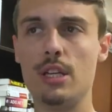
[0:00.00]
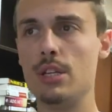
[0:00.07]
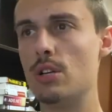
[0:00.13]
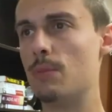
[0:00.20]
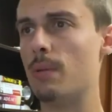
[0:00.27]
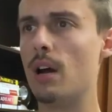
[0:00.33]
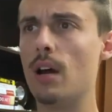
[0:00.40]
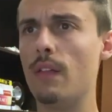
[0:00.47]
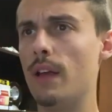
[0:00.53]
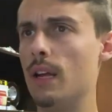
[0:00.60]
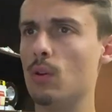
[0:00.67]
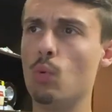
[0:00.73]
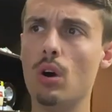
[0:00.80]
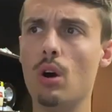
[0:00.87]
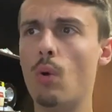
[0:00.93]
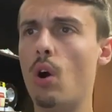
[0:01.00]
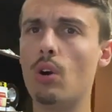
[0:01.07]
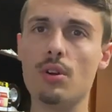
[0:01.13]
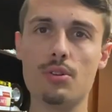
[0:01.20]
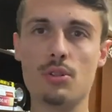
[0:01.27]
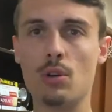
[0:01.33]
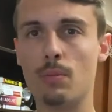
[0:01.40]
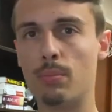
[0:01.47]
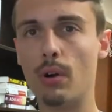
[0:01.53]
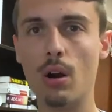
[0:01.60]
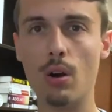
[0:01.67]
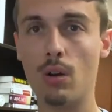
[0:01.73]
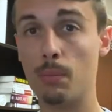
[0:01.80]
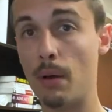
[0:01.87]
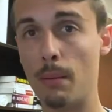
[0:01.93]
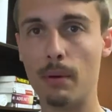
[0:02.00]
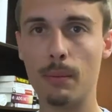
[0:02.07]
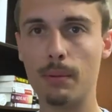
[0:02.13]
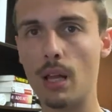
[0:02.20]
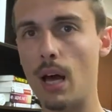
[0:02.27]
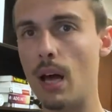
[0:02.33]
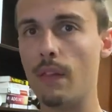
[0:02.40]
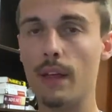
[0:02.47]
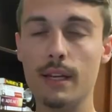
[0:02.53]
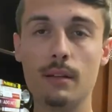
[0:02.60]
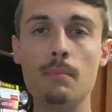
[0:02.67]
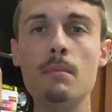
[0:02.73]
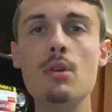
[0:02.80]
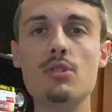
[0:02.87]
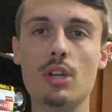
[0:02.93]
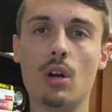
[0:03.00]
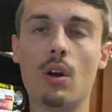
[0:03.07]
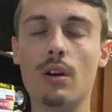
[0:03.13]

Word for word: And you're probably like, whoa, artists are broke, blah, blah, blah, like music